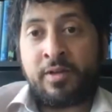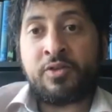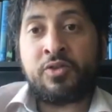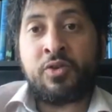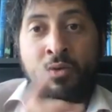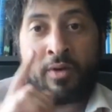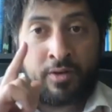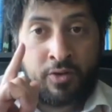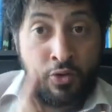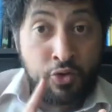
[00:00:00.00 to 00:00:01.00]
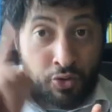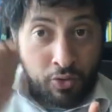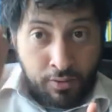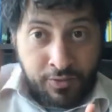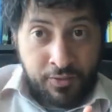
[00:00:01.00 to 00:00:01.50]
And so you should
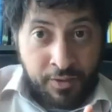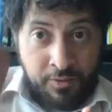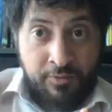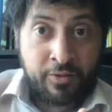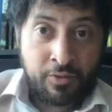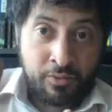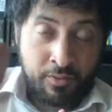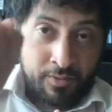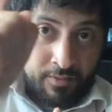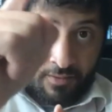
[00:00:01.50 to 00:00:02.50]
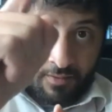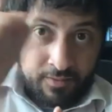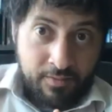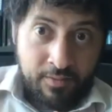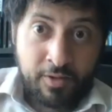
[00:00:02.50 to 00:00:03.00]
also interview
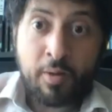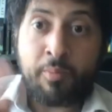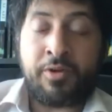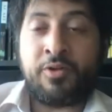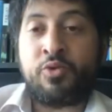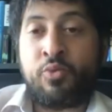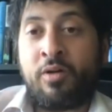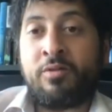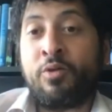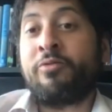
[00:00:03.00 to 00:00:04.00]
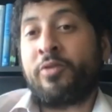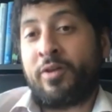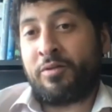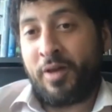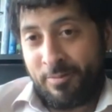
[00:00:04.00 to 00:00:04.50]
the company as well. Don't
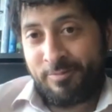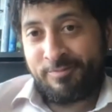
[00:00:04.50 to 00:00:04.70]
forget that.